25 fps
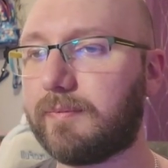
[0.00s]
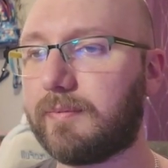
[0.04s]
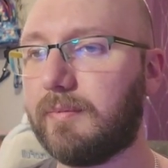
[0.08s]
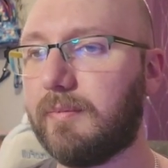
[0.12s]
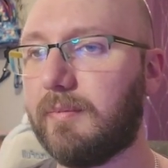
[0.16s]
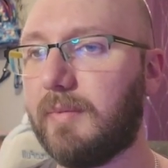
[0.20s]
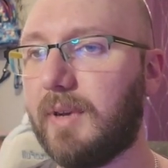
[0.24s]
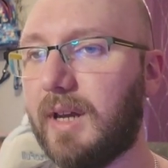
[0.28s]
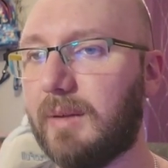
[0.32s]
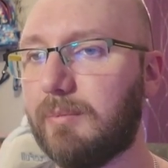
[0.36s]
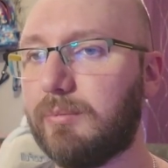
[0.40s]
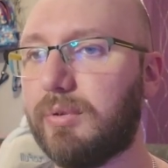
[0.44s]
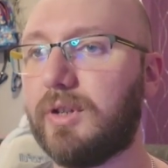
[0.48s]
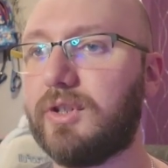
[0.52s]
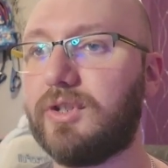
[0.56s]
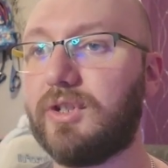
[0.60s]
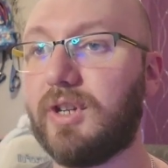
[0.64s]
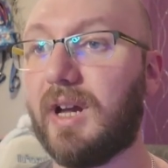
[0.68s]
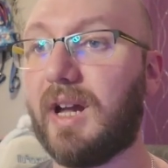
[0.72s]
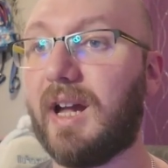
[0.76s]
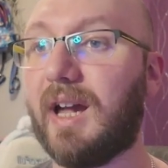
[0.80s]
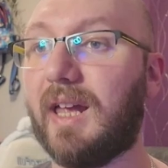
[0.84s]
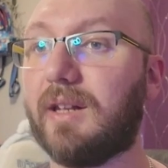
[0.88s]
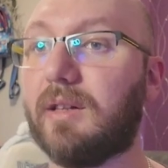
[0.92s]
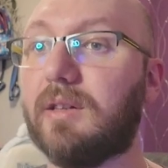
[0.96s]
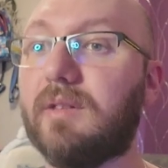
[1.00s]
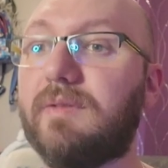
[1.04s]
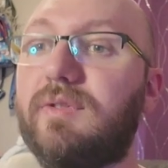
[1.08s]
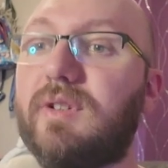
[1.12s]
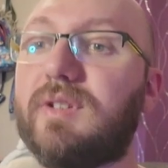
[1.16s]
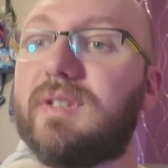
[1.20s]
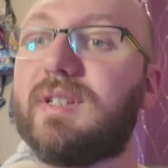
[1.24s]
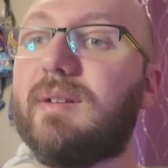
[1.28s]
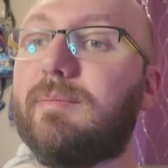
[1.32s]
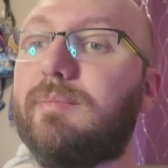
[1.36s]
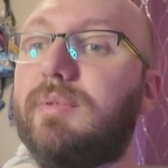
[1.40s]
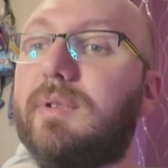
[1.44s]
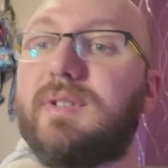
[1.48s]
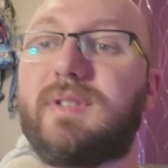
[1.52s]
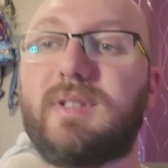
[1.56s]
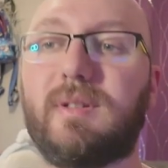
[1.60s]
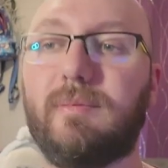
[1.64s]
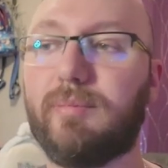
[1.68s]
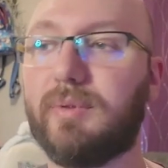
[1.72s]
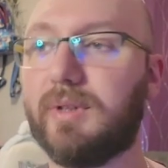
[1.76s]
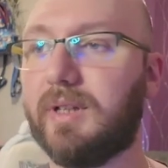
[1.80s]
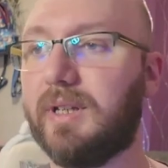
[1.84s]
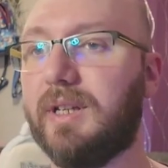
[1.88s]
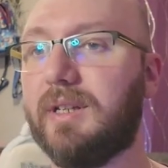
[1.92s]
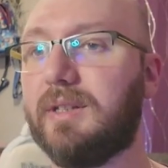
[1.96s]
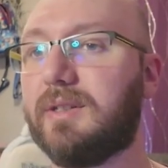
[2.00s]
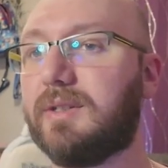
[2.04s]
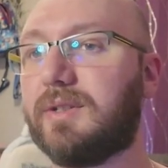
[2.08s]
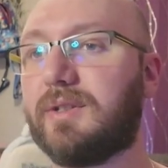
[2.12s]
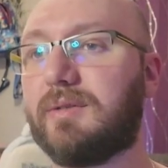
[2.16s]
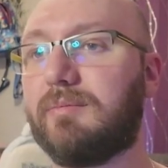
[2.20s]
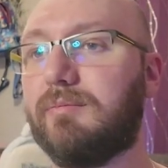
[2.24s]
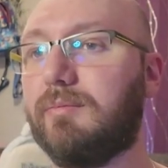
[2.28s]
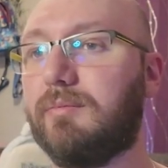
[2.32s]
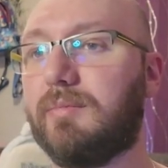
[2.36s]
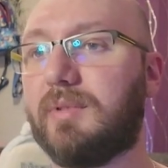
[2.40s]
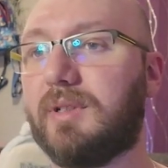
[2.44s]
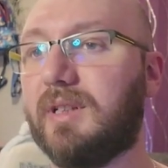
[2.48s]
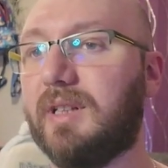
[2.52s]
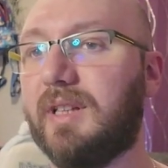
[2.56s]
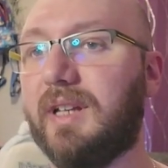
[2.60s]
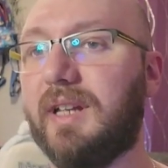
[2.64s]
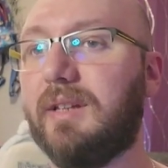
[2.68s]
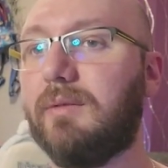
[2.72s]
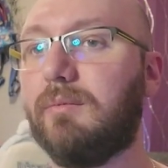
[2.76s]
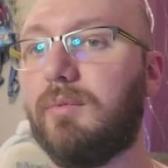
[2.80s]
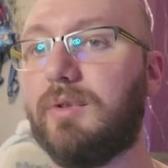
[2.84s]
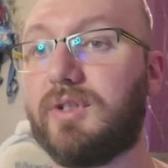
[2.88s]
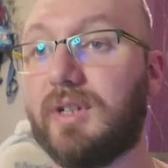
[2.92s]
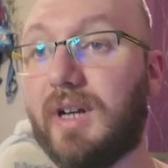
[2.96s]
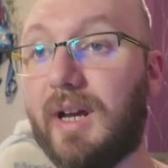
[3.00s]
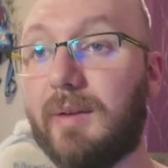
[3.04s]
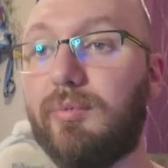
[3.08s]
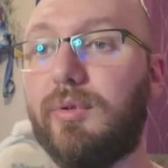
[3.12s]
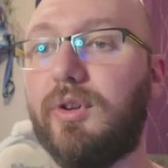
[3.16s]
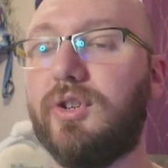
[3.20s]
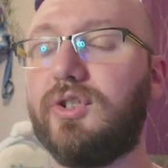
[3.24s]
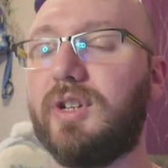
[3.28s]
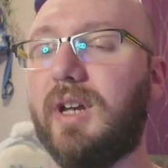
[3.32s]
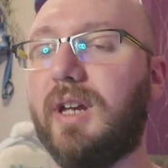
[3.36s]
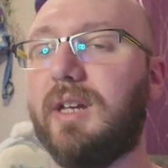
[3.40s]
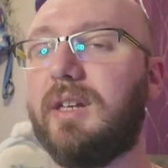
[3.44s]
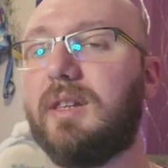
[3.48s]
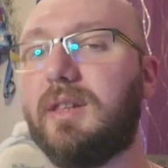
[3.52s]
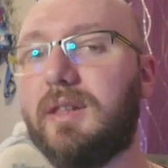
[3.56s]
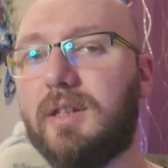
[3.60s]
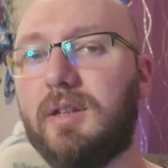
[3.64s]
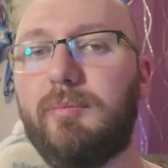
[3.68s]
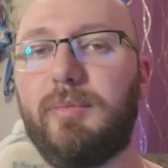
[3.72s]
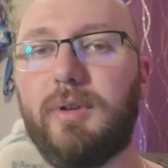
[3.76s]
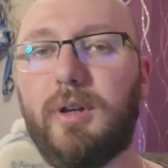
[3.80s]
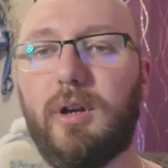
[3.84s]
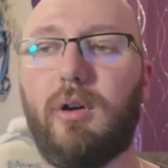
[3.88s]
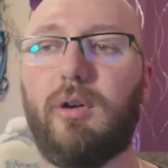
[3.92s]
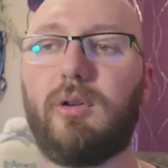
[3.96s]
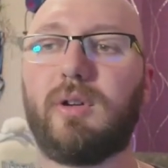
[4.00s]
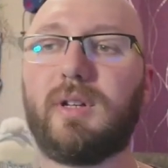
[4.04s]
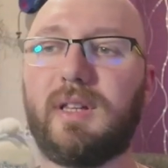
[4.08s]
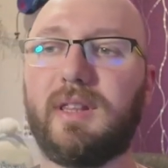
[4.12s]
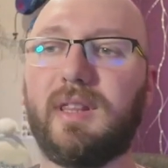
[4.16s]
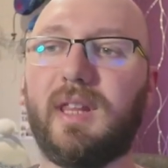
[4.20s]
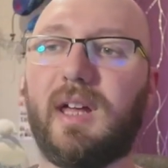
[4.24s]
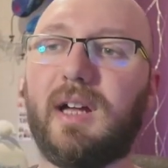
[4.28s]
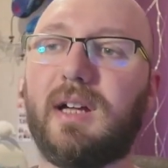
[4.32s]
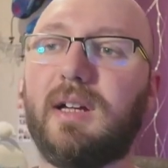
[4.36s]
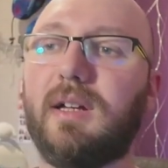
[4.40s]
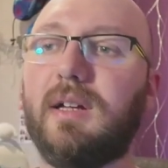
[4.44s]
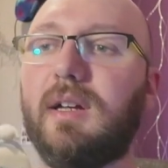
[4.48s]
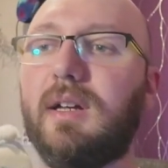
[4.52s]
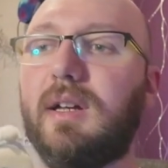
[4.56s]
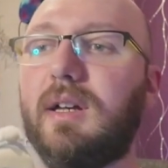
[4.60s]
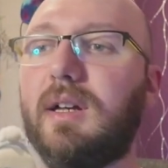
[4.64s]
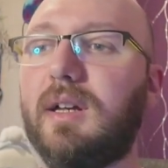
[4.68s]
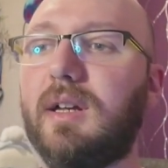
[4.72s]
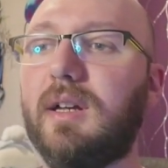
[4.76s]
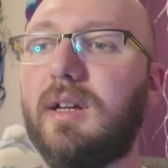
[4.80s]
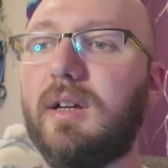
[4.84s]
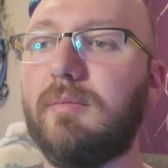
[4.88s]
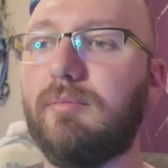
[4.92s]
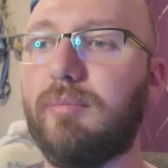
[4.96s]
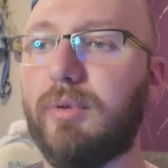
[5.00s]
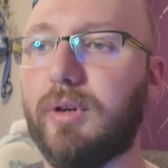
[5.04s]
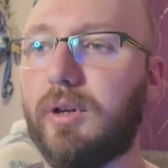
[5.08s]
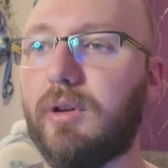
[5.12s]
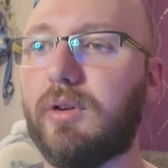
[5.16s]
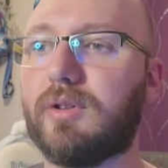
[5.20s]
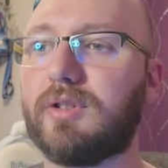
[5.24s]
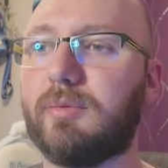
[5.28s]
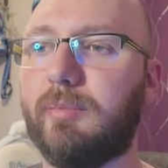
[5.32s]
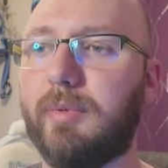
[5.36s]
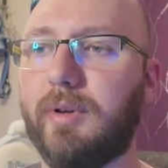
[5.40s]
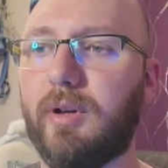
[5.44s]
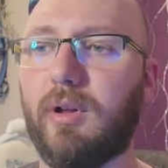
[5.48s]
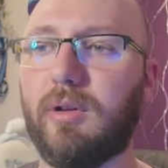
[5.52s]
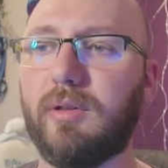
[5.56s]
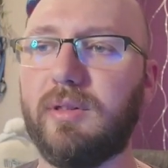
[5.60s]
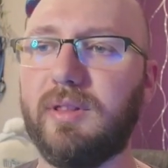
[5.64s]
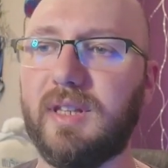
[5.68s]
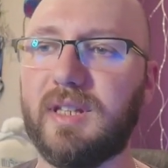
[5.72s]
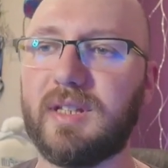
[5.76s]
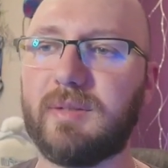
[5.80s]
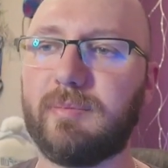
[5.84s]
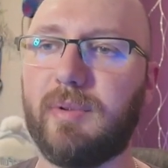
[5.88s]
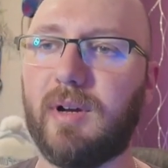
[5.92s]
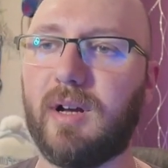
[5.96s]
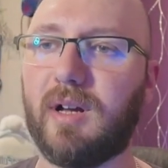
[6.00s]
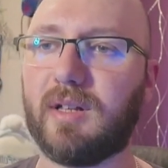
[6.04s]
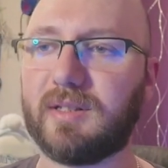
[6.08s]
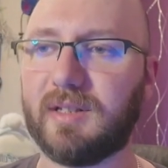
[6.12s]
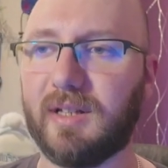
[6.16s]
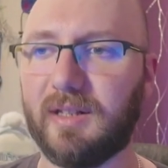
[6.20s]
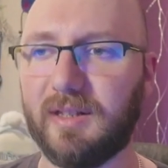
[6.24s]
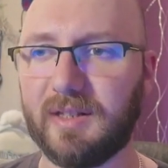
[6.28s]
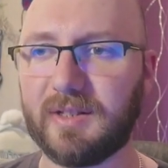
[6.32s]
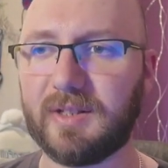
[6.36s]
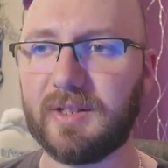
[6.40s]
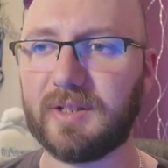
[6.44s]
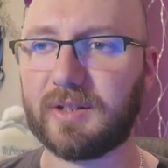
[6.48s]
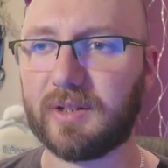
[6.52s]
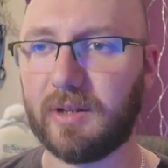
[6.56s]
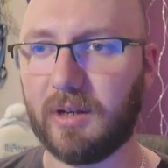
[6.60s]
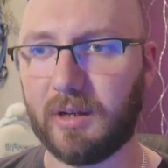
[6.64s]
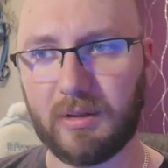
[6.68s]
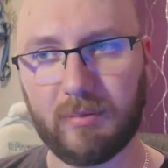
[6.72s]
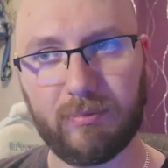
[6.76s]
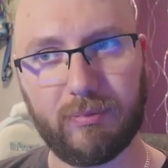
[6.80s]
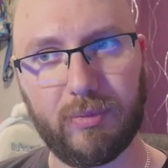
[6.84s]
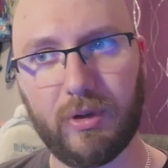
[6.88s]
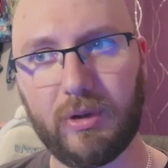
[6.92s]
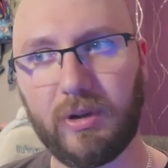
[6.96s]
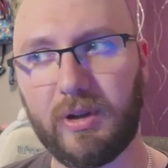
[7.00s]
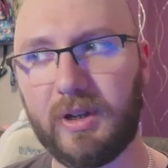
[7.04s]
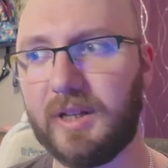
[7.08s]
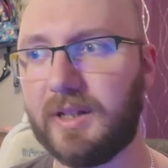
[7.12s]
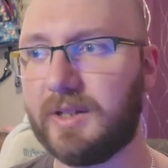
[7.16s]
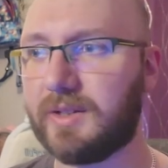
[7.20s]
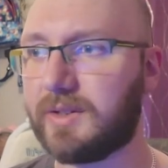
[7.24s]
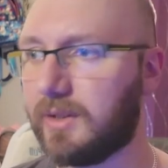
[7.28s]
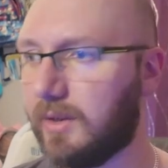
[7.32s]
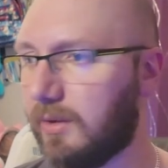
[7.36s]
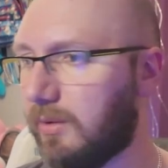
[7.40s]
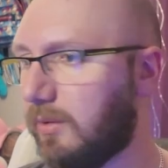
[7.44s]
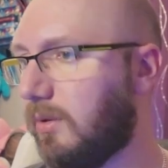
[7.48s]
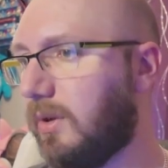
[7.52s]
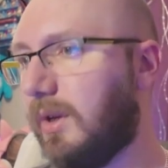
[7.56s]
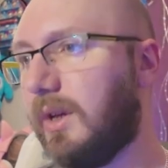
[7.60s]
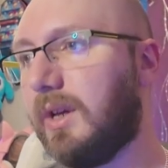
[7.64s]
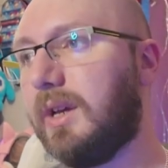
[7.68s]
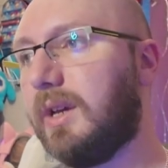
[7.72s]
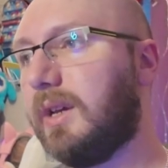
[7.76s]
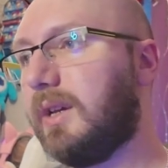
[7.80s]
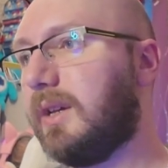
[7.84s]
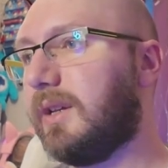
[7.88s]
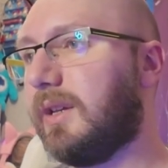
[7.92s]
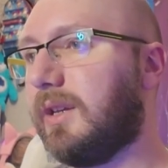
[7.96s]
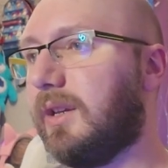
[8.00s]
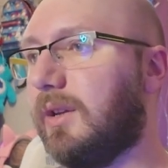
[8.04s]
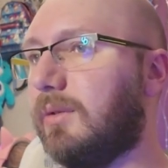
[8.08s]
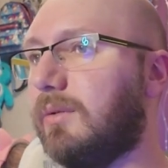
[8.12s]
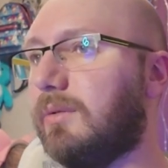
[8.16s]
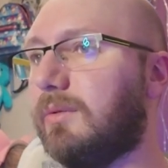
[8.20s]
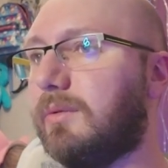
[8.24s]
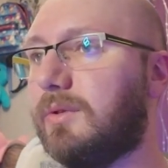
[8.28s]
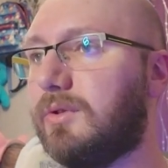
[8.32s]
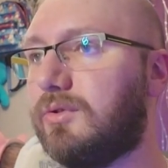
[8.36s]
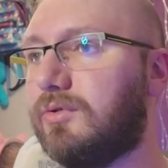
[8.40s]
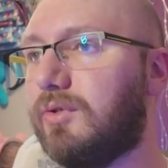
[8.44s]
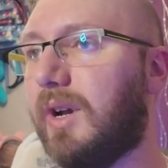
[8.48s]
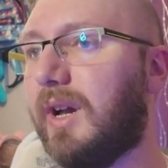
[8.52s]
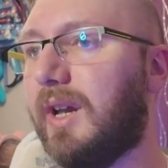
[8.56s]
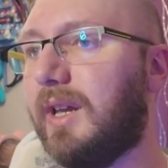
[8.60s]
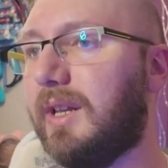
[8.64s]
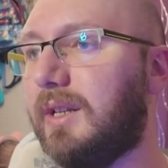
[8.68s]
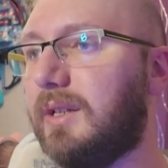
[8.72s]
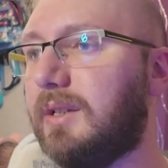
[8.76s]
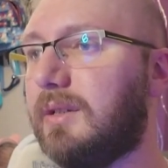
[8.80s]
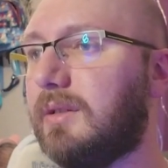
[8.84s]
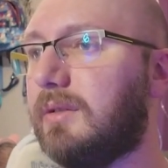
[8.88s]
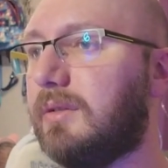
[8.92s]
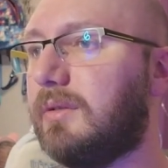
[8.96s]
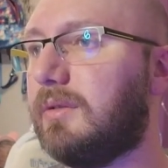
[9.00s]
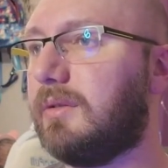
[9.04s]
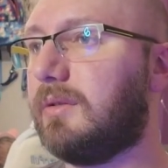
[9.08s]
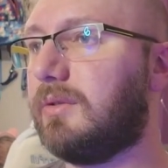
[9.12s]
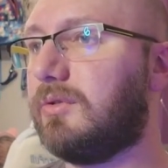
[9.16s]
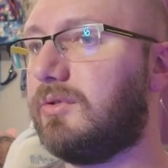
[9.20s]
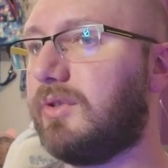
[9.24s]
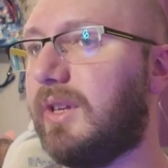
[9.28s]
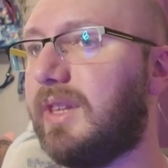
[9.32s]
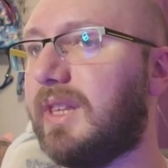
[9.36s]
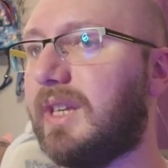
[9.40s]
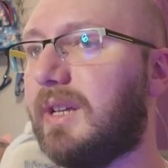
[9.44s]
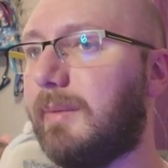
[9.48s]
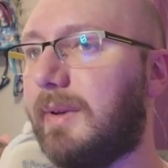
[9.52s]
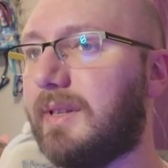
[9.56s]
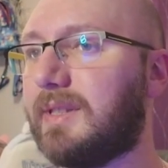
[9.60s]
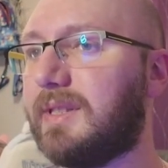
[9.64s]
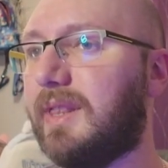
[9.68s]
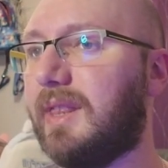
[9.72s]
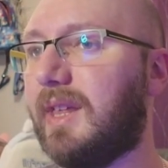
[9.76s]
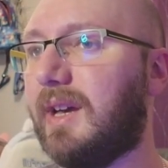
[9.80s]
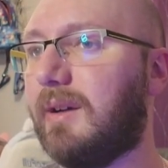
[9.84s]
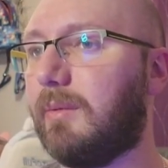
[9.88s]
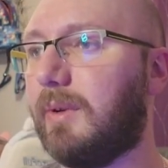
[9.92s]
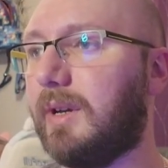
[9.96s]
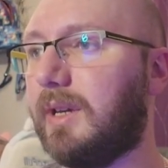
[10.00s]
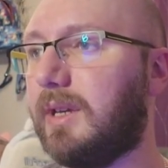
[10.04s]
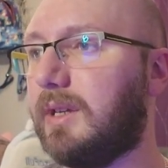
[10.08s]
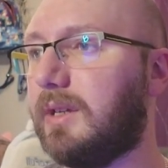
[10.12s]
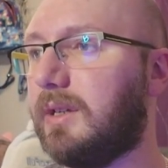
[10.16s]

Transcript: And plus your handle, for example, is completely clean, which I appreciate you'd be holding that, but you'd also be holding this part, and this has got blood on it, so, you know, try and think about it that way.